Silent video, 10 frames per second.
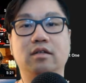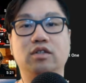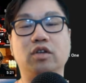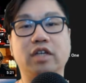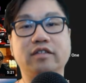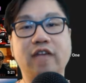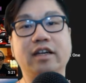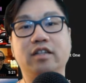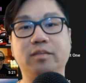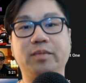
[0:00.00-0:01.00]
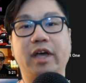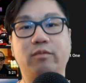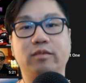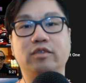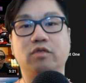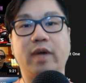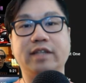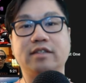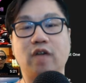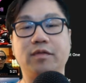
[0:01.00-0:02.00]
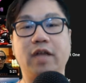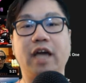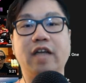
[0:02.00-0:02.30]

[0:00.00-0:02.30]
So you could technically do races offline.